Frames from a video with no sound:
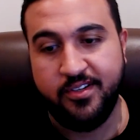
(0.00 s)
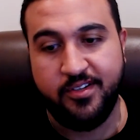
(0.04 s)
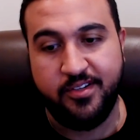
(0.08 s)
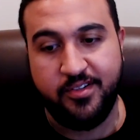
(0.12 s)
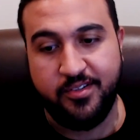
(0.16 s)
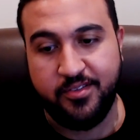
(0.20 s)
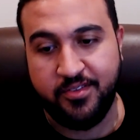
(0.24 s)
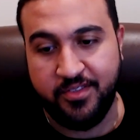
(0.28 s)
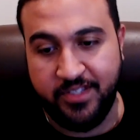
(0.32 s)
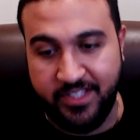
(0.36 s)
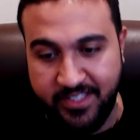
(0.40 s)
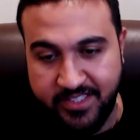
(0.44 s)

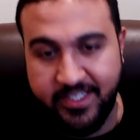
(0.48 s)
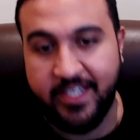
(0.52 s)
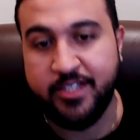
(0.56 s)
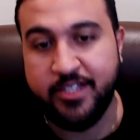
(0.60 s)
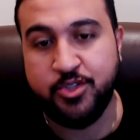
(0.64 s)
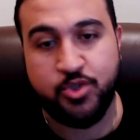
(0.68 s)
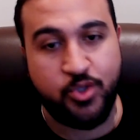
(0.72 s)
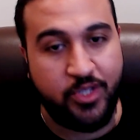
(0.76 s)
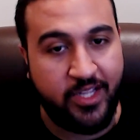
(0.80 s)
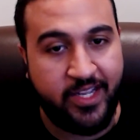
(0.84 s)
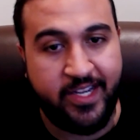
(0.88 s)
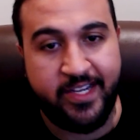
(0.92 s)

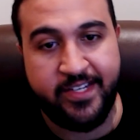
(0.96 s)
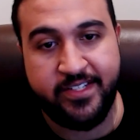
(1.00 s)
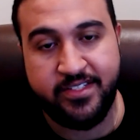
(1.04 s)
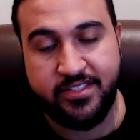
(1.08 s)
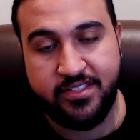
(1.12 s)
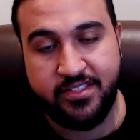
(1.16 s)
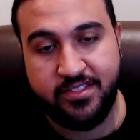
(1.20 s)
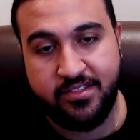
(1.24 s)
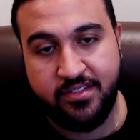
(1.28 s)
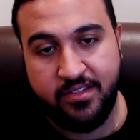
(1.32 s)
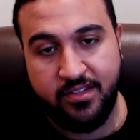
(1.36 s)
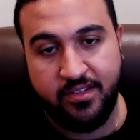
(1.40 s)

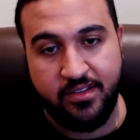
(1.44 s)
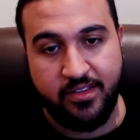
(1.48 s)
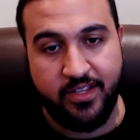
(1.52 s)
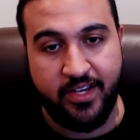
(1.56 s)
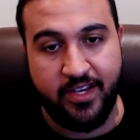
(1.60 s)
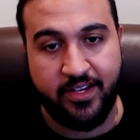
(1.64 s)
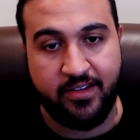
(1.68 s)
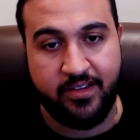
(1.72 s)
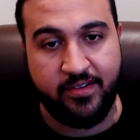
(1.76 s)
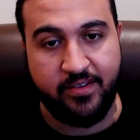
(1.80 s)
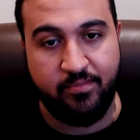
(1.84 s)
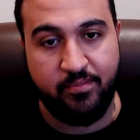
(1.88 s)
decentralized
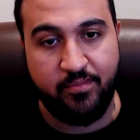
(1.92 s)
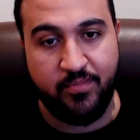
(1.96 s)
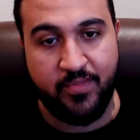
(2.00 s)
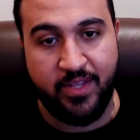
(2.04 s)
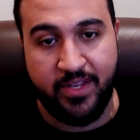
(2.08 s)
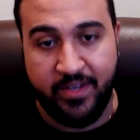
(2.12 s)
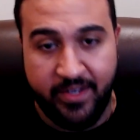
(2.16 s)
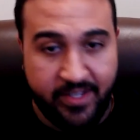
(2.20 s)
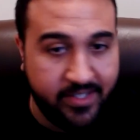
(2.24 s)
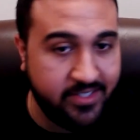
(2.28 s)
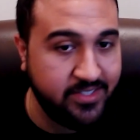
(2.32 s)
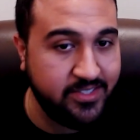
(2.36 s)
like
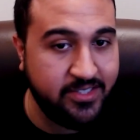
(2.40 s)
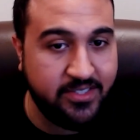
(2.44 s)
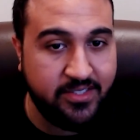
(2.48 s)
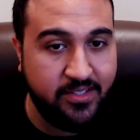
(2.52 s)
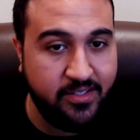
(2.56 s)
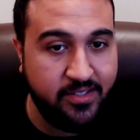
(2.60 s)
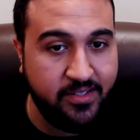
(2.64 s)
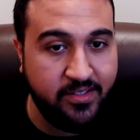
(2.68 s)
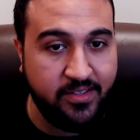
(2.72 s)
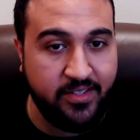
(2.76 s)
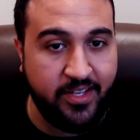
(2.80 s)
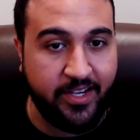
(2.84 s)
index
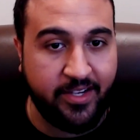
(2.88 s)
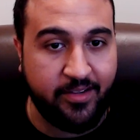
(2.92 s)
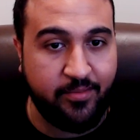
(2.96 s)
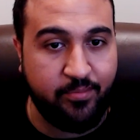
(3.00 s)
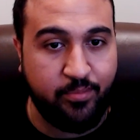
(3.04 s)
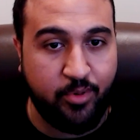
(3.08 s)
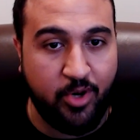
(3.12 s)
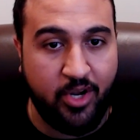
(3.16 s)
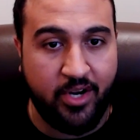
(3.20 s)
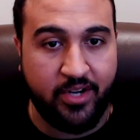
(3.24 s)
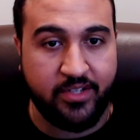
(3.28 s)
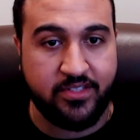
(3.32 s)
like
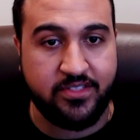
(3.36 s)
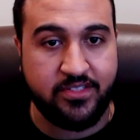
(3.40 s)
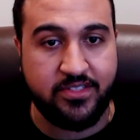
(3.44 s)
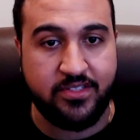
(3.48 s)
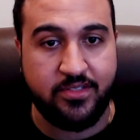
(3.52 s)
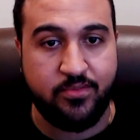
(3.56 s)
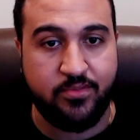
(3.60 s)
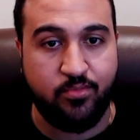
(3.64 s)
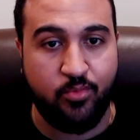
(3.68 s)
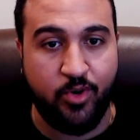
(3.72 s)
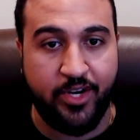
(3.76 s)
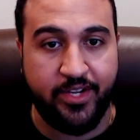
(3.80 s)
products,
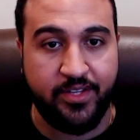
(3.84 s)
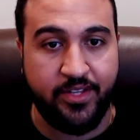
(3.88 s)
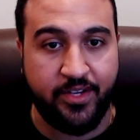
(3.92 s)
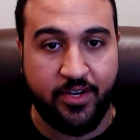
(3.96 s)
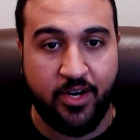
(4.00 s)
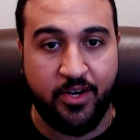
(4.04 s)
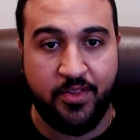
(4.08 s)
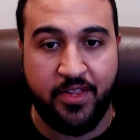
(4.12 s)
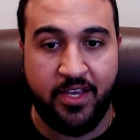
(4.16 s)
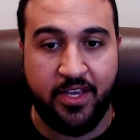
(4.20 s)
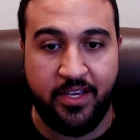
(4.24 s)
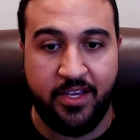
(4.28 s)
right? Like are
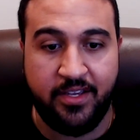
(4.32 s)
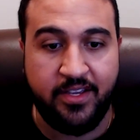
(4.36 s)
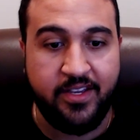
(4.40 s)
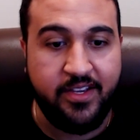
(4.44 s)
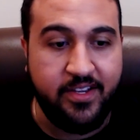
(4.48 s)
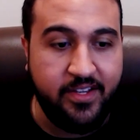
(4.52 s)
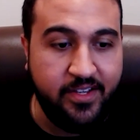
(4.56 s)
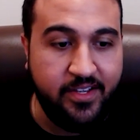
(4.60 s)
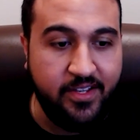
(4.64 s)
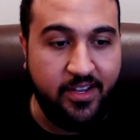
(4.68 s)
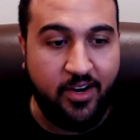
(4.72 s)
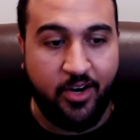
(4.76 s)

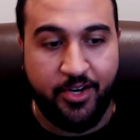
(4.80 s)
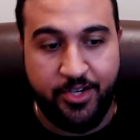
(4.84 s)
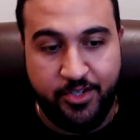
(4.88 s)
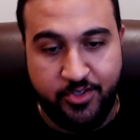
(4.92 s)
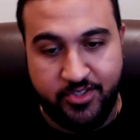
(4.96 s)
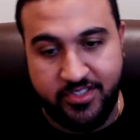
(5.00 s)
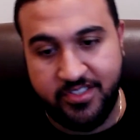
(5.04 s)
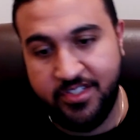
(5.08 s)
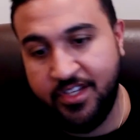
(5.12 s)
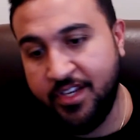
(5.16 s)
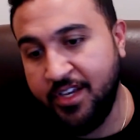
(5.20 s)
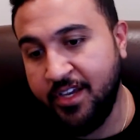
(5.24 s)
you
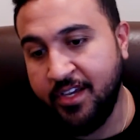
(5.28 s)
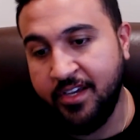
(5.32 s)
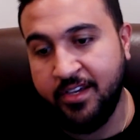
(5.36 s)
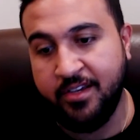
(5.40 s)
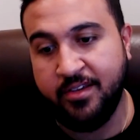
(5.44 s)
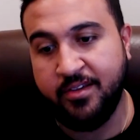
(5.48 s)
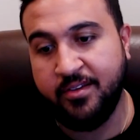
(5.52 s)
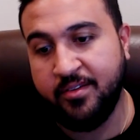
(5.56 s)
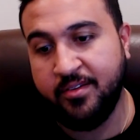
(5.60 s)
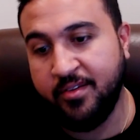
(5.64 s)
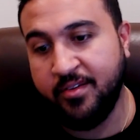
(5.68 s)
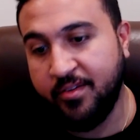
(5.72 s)

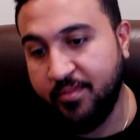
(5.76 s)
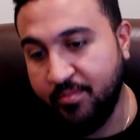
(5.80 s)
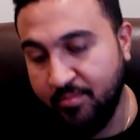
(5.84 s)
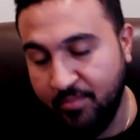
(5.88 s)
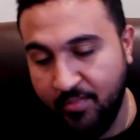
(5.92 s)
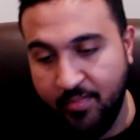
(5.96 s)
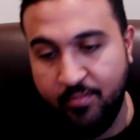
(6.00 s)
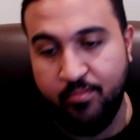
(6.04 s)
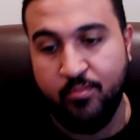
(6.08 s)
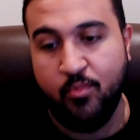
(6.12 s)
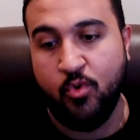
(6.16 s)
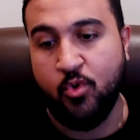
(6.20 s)
seeing
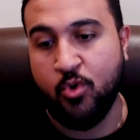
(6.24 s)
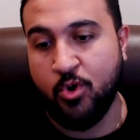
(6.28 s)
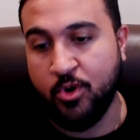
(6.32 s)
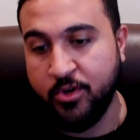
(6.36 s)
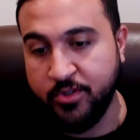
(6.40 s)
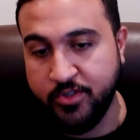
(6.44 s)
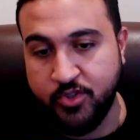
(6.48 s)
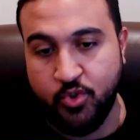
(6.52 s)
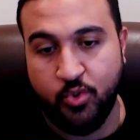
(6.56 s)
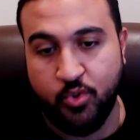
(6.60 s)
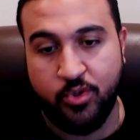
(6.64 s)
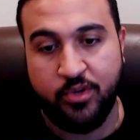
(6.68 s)
more
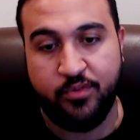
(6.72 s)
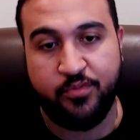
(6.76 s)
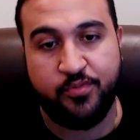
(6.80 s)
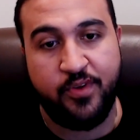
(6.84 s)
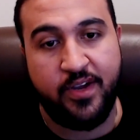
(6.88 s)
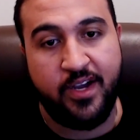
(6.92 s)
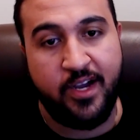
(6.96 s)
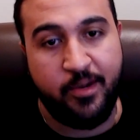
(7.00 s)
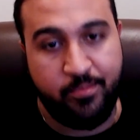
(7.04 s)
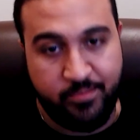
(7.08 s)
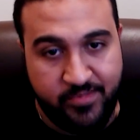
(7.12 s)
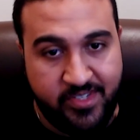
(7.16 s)
sort of
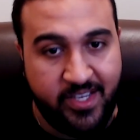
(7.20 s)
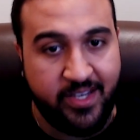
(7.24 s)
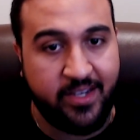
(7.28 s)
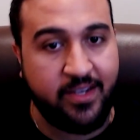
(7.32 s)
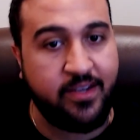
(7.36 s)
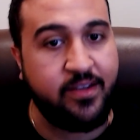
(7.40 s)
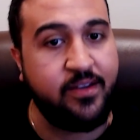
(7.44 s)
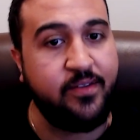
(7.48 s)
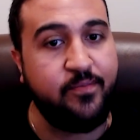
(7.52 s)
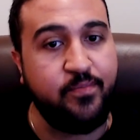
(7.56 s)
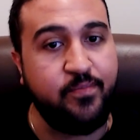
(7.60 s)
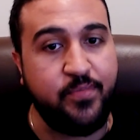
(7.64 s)
uptick
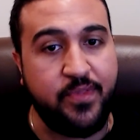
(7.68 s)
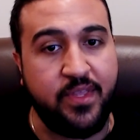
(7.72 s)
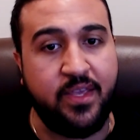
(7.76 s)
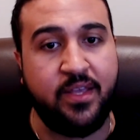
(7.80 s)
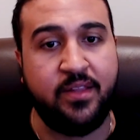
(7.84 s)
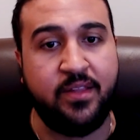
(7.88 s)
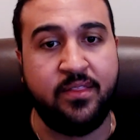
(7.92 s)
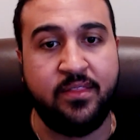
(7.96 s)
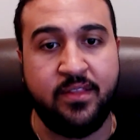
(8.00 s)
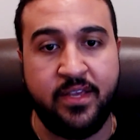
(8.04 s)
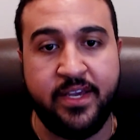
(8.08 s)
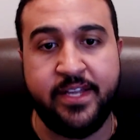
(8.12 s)
in
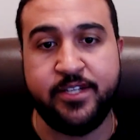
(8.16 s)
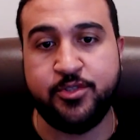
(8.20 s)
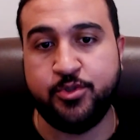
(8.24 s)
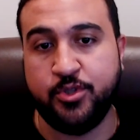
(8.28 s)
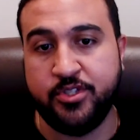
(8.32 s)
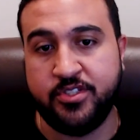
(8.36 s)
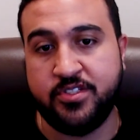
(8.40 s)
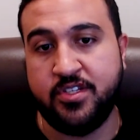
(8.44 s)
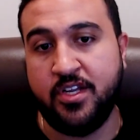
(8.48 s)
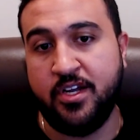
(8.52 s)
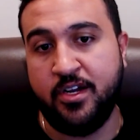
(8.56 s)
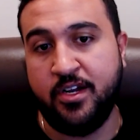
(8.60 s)
the interest
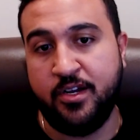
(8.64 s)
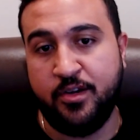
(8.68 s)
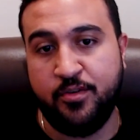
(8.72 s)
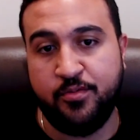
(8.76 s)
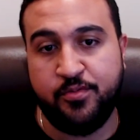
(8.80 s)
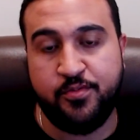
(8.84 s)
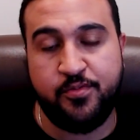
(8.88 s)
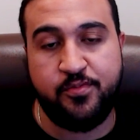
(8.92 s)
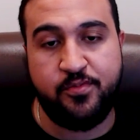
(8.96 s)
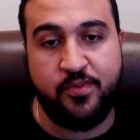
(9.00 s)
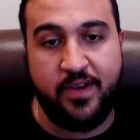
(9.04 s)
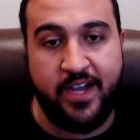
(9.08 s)

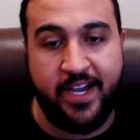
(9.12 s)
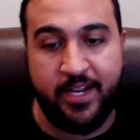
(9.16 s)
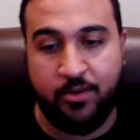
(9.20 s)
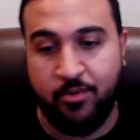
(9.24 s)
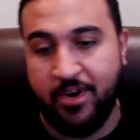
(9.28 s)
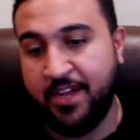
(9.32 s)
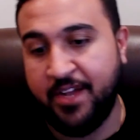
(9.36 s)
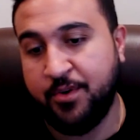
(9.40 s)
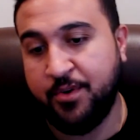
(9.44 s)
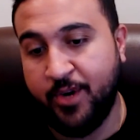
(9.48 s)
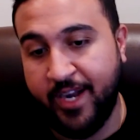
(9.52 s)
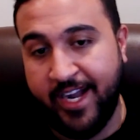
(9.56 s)
of I'd
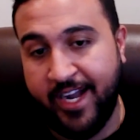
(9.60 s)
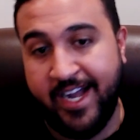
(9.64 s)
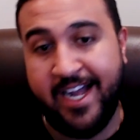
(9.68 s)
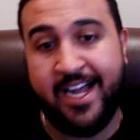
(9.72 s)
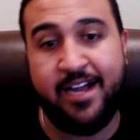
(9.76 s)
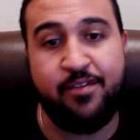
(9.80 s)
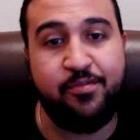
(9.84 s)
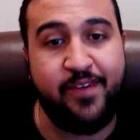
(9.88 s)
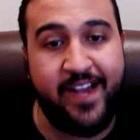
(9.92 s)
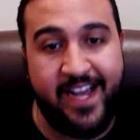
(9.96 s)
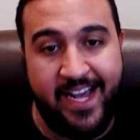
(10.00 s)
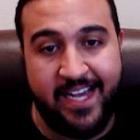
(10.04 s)
rather
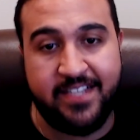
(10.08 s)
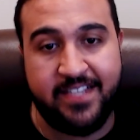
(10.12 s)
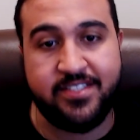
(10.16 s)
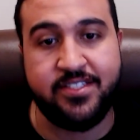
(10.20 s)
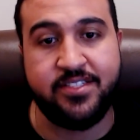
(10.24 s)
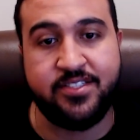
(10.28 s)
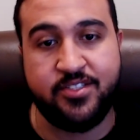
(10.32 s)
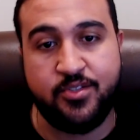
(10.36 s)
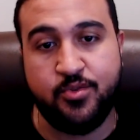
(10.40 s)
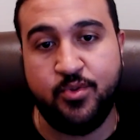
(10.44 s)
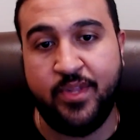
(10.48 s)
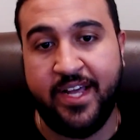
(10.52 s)
have access
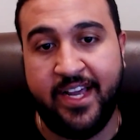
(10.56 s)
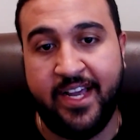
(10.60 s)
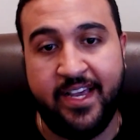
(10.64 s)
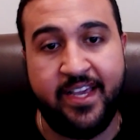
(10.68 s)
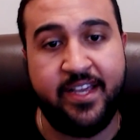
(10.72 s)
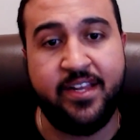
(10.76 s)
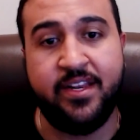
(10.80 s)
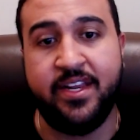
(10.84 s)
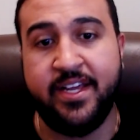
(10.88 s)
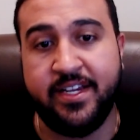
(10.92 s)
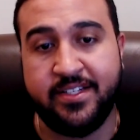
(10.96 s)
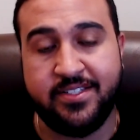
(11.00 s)
to that
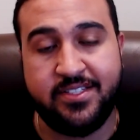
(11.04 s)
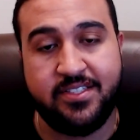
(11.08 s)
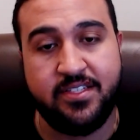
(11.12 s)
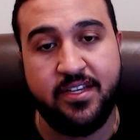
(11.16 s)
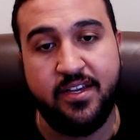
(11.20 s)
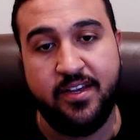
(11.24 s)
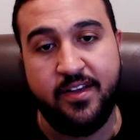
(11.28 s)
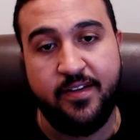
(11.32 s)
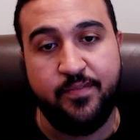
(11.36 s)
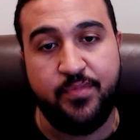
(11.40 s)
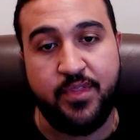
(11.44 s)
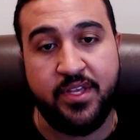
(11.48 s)
index
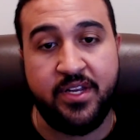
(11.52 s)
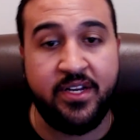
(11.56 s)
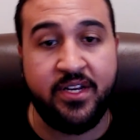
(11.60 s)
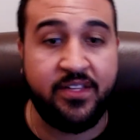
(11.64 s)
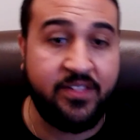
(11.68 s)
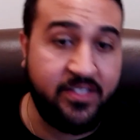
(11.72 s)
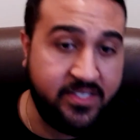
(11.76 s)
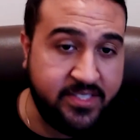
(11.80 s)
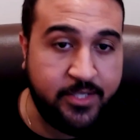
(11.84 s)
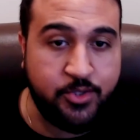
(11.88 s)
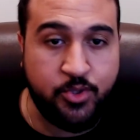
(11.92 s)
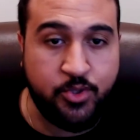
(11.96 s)
in a
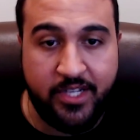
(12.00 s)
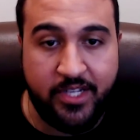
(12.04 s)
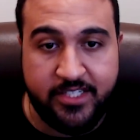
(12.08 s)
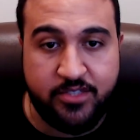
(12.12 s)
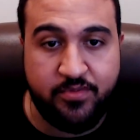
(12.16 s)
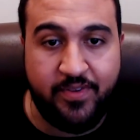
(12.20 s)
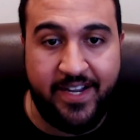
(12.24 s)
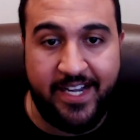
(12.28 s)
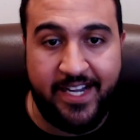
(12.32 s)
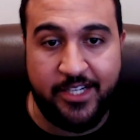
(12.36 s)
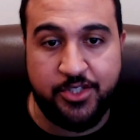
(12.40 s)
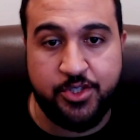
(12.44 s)
decentralized
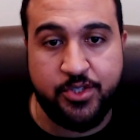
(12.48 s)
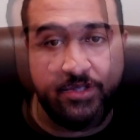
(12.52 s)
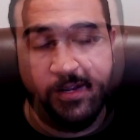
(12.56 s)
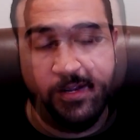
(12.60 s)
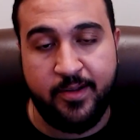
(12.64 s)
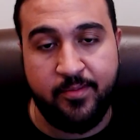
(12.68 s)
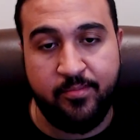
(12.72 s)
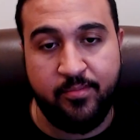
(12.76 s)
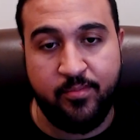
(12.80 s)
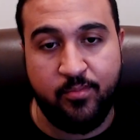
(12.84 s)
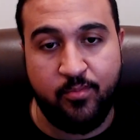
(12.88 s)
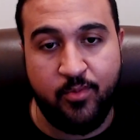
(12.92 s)
fashion
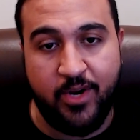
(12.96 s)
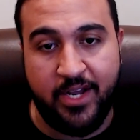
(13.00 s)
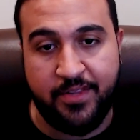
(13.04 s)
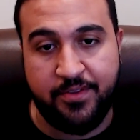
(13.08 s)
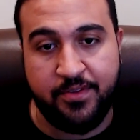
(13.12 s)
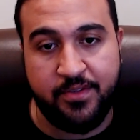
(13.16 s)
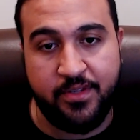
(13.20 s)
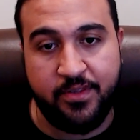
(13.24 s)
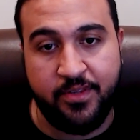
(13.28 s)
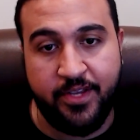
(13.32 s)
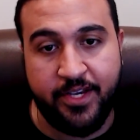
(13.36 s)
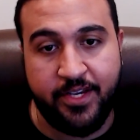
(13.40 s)
rather
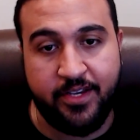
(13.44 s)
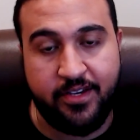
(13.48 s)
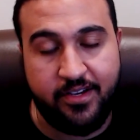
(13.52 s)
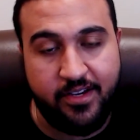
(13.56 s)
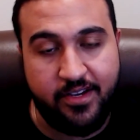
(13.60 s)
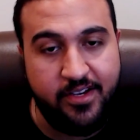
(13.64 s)
than like,